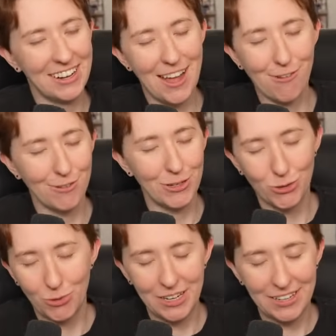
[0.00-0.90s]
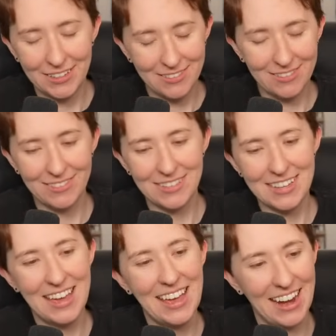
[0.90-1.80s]
I'll retweet it.
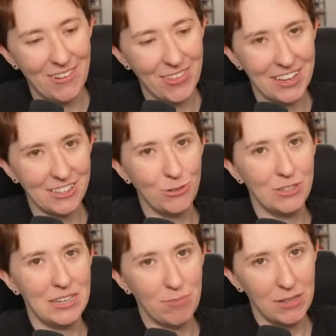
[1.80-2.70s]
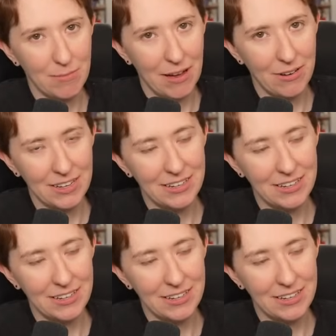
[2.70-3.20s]
I don't think too deeply about it.